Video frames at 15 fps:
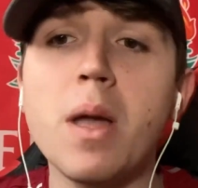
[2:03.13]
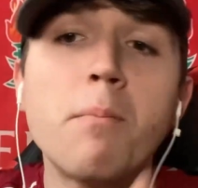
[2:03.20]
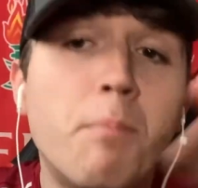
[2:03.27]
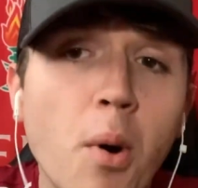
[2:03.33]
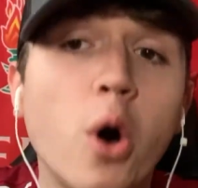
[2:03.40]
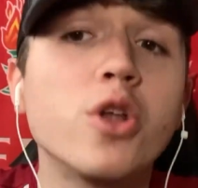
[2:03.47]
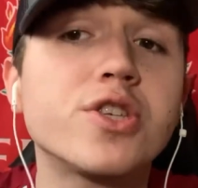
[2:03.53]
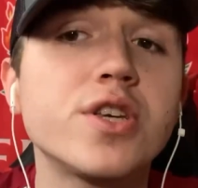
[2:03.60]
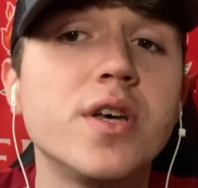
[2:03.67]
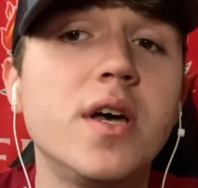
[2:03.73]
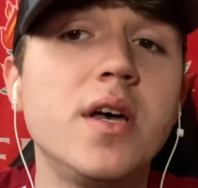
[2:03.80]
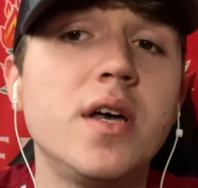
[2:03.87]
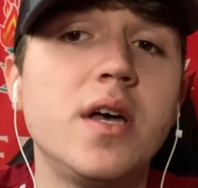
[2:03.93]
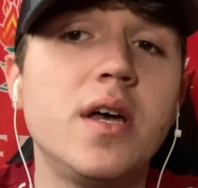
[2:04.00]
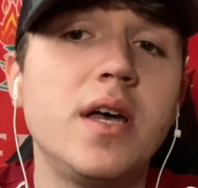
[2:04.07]
But
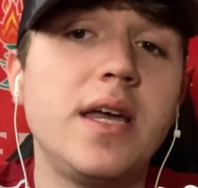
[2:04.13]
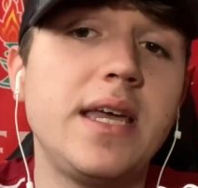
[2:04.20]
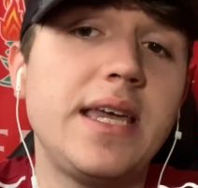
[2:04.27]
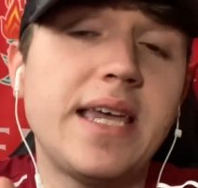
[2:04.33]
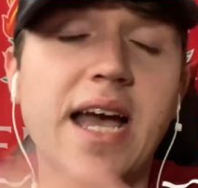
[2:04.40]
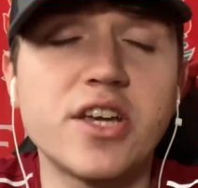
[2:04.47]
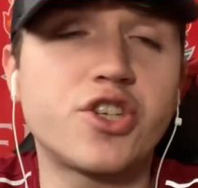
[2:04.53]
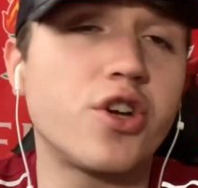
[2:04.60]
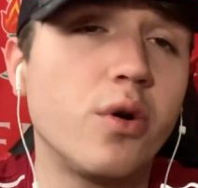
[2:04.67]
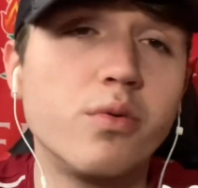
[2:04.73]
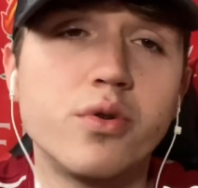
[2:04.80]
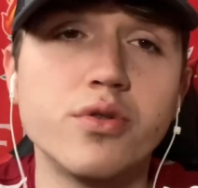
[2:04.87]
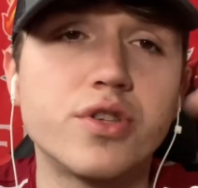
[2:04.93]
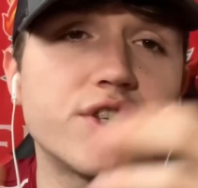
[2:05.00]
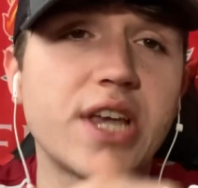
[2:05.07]
he has shown
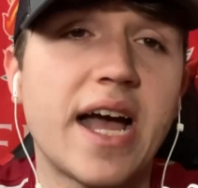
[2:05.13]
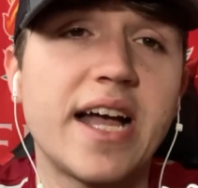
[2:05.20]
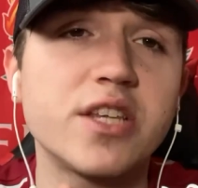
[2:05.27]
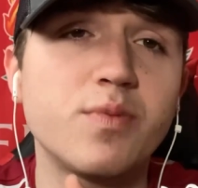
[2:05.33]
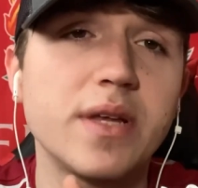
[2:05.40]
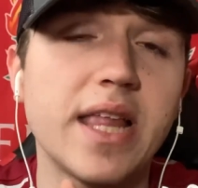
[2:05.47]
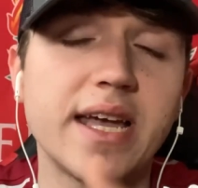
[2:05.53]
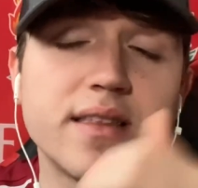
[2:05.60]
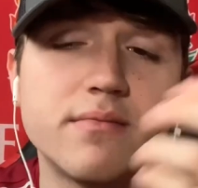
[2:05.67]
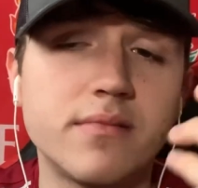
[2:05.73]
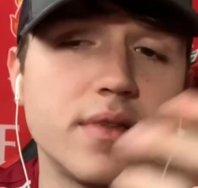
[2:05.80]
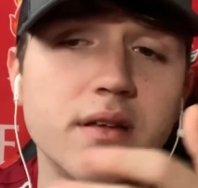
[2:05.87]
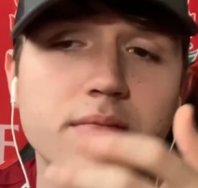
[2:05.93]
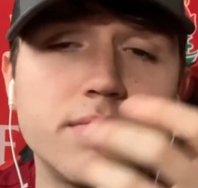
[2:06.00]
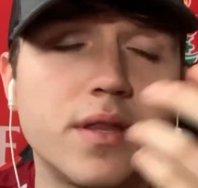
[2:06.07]
good signs with like
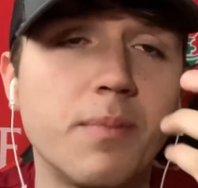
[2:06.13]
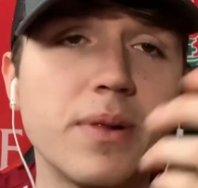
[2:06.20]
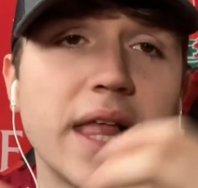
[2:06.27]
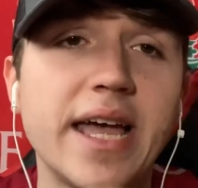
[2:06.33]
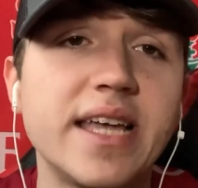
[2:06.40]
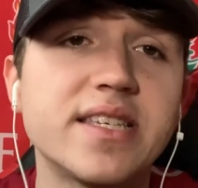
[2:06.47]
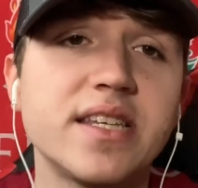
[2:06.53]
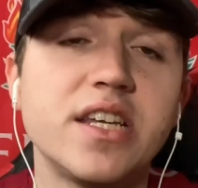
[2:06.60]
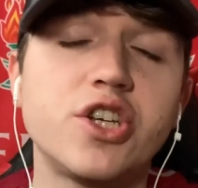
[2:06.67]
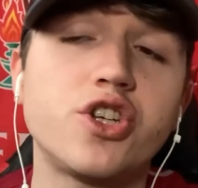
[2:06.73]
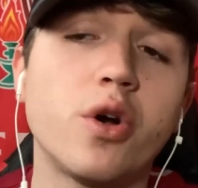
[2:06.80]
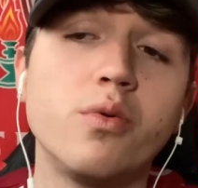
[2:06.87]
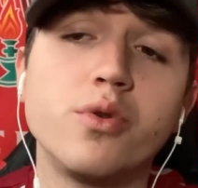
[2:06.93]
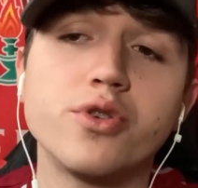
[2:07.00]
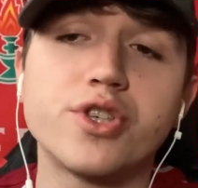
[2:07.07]
the, the players and he's
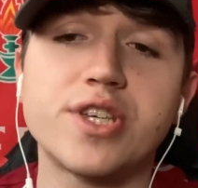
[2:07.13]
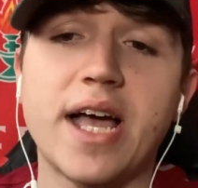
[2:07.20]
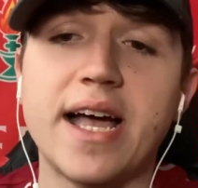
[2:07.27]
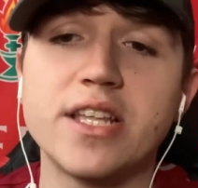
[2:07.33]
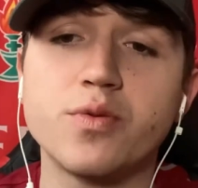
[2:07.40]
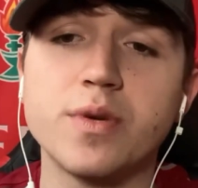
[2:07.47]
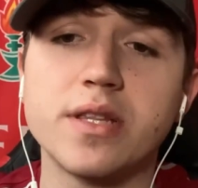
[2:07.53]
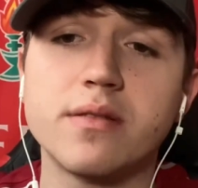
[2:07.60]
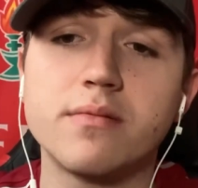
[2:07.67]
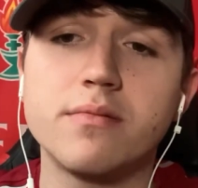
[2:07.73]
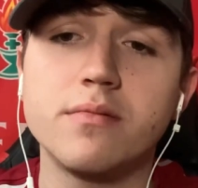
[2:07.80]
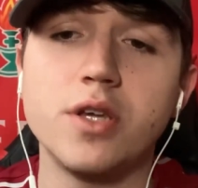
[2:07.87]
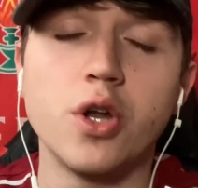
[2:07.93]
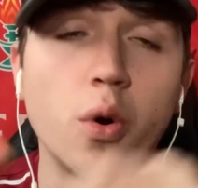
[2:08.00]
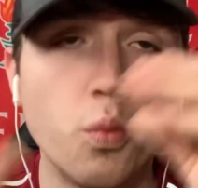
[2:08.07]
shown good signs with
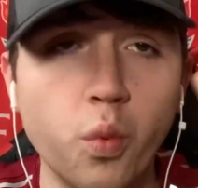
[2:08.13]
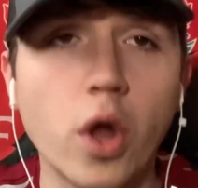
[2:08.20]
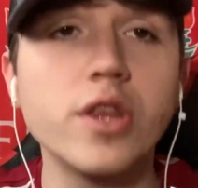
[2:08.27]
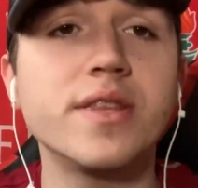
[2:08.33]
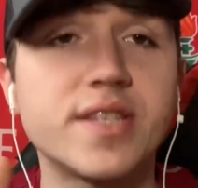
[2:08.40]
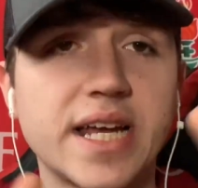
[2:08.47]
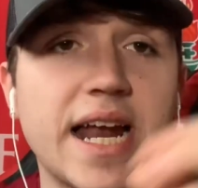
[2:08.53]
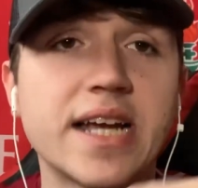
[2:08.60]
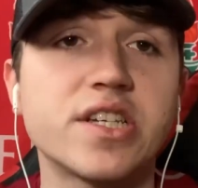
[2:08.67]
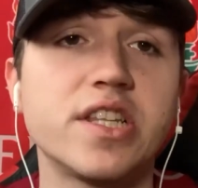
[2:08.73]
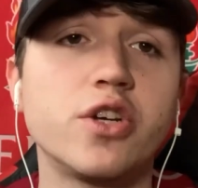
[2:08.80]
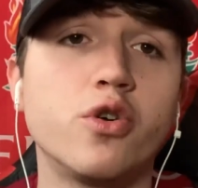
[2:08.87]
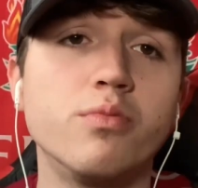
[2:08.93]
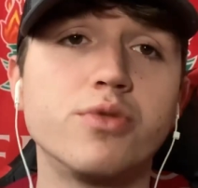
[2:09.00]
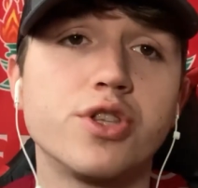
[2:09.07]
you know wanting to actually
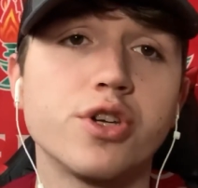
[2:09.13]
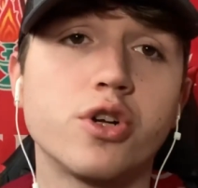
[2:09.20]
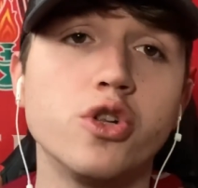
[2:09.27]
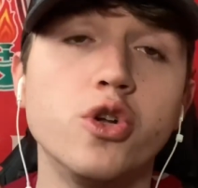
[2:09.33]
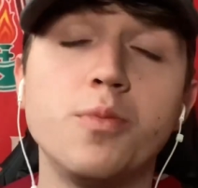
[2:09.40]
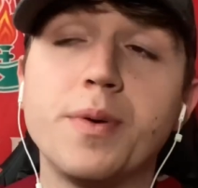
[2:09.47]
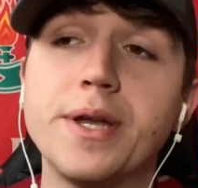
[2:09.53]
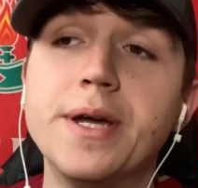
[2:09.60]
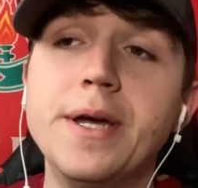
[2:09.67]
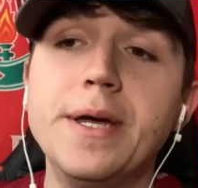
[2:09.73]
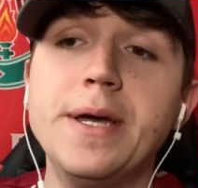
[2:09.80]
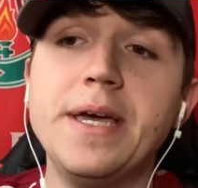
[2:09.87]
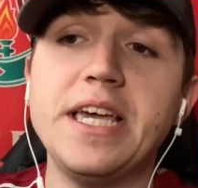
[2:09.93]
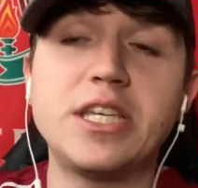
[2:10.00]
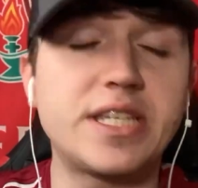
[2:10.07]
come to the club and
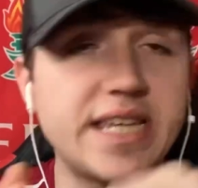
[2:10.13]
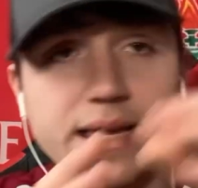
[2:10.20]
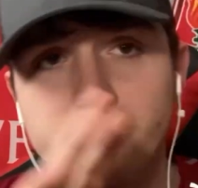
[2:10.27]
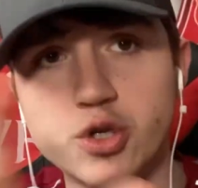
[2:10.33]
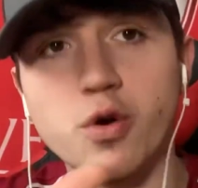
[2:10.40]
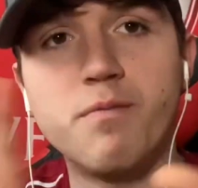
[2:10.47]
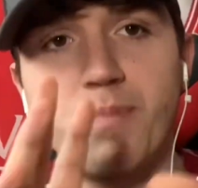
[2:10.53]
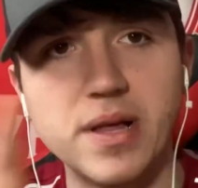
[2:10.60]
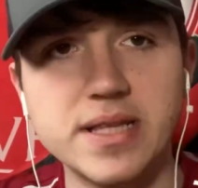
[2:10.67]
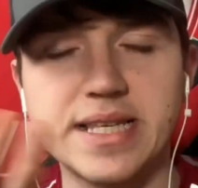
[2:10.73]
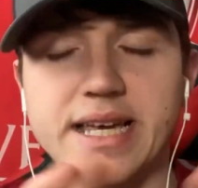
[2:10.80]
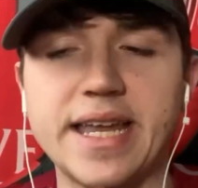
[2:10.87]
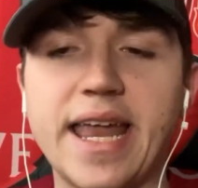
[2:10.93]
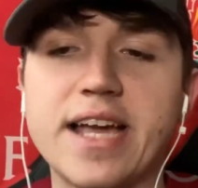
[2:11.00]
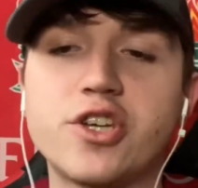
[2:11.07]
he seemed to have built a
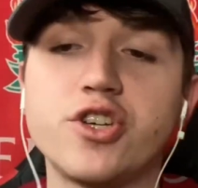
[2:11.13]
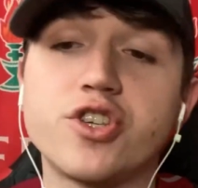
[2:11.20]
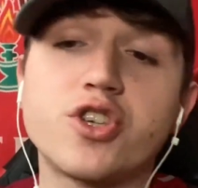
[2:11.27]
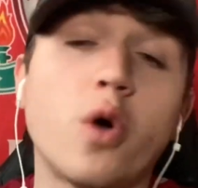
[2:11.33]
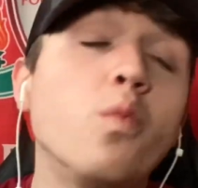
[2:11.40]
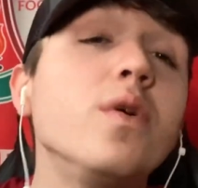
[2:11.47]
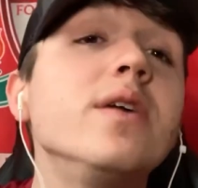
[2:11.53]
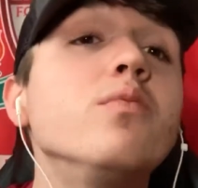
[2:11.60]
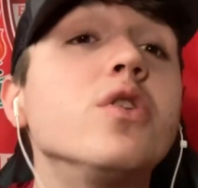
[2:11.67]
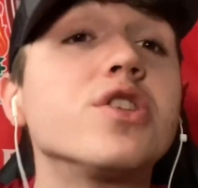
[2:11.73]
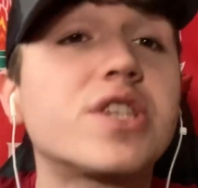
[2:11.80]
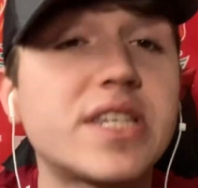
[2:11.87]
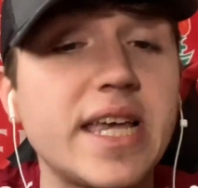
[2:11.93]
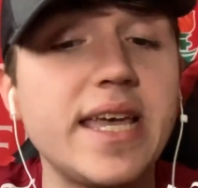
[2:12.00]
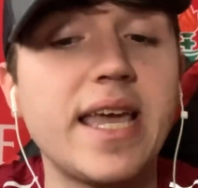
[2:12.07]
connection so we will
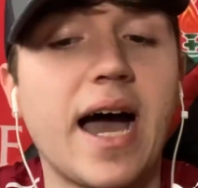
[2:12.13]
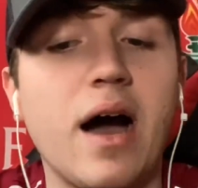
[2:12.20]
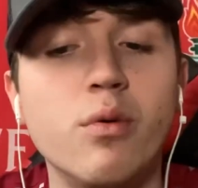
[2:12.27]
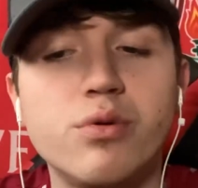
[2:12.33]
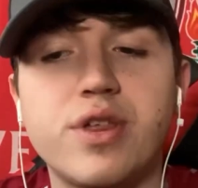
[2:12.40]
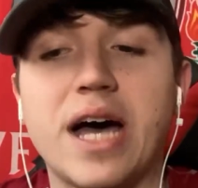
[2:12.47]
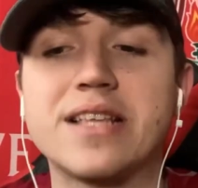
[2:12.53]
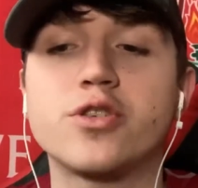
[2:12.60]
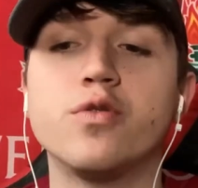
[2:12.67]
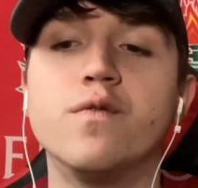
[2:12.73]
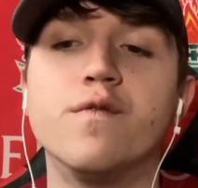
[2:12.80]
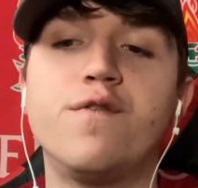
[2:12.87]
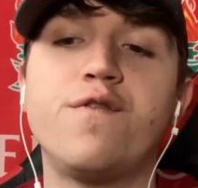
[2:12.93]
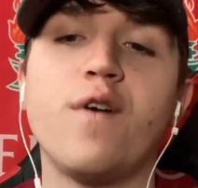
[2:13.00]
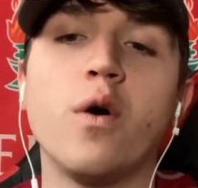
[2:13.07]
see how that
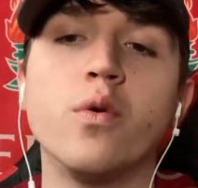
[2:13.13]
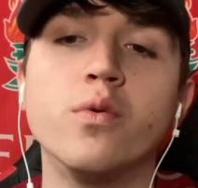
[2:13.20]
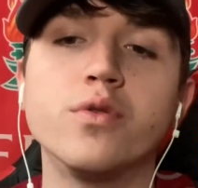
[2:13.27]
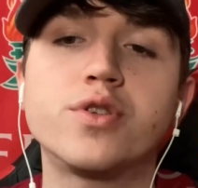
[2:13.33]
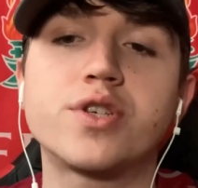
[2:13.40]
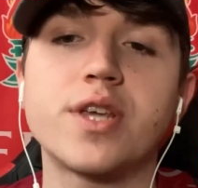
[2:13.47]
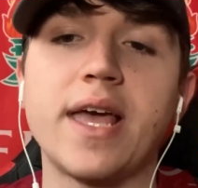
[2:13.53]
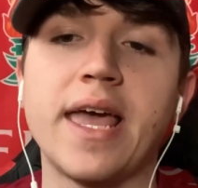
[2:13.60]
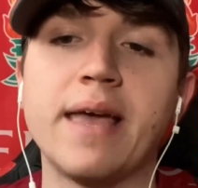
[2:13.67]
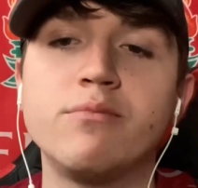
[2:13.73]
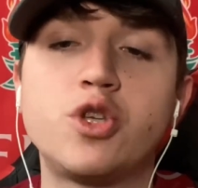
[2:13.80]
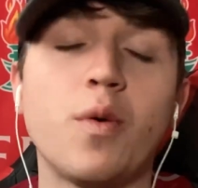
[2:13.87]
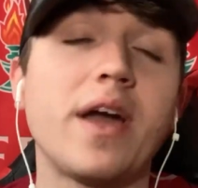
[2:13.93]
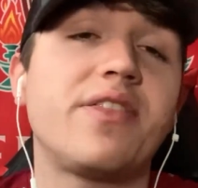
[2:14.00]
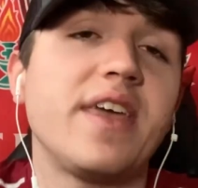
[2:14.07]
unfolds um,
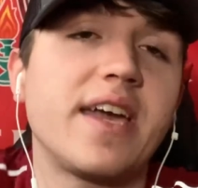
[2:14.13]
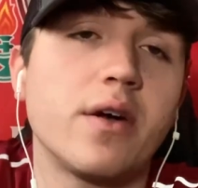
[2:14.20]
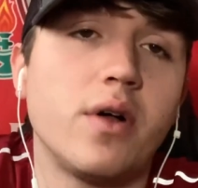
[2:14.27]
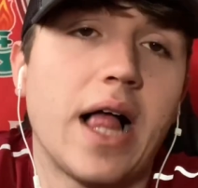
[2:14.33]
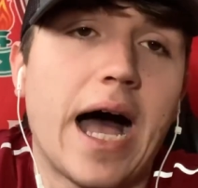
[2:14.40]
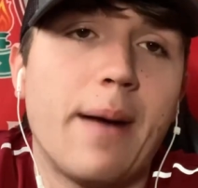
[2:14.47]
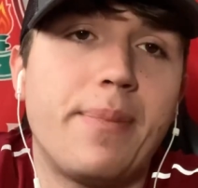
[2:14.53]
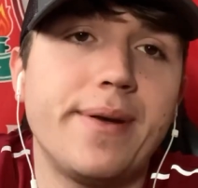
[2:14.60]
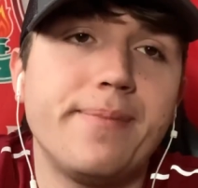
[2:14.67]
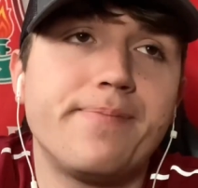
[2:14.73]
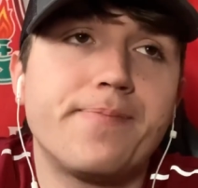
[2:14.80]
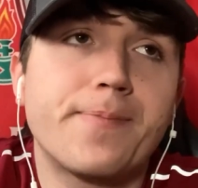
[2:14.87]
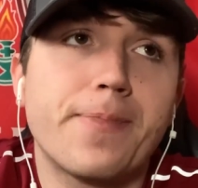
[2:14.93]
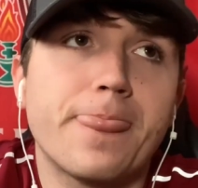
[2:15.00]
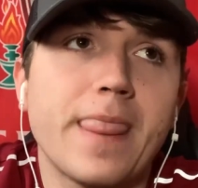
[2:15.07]
do i think it will happen
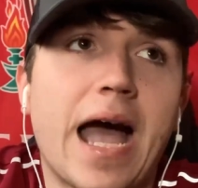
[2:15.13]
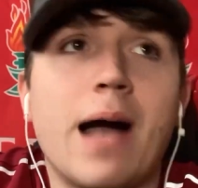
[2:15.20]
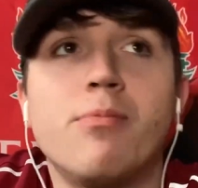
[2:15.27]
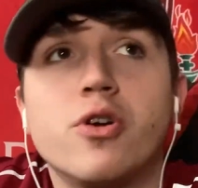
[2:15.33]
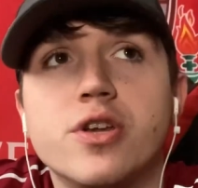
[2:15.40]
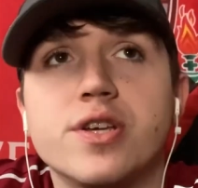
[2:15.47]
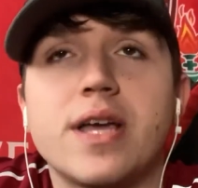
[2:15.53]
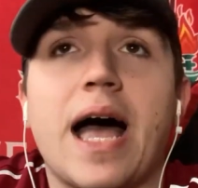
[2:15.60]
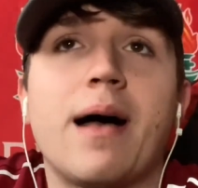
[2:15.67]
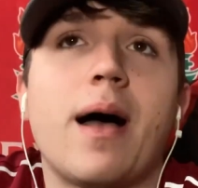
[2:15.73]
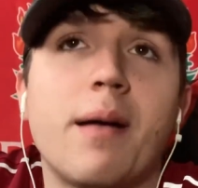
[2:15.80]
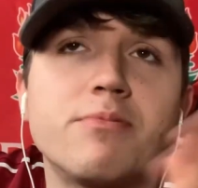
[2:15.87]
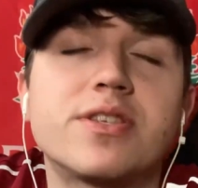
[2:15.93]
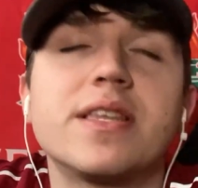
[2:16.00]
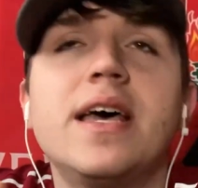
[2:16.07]
i'm gonna I, i'm